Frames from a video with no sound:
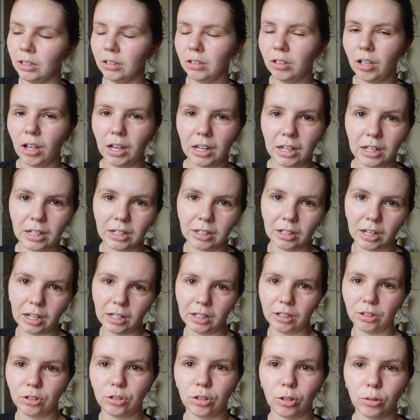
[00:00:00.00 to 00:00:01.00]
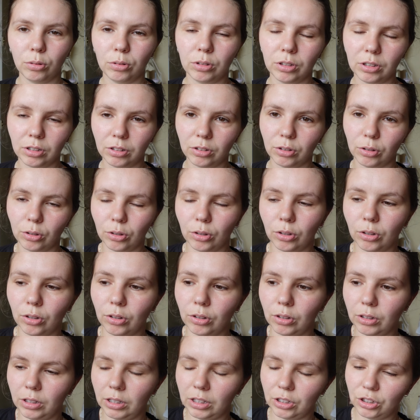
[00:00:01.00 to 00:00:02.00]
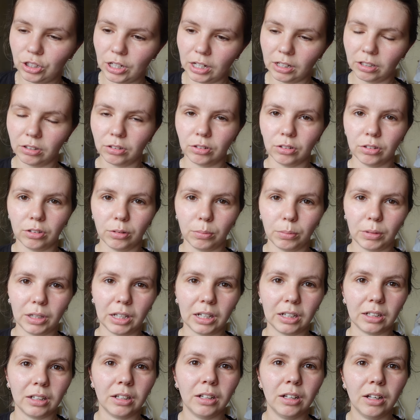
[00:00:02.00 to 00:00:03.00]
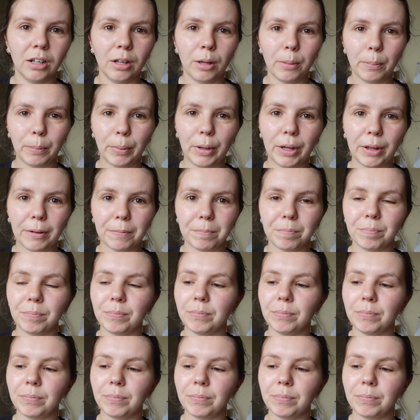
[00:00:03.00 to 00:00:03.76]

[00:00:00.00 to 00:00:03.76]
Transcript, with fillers: tight in like the shoulders or the chest or something. But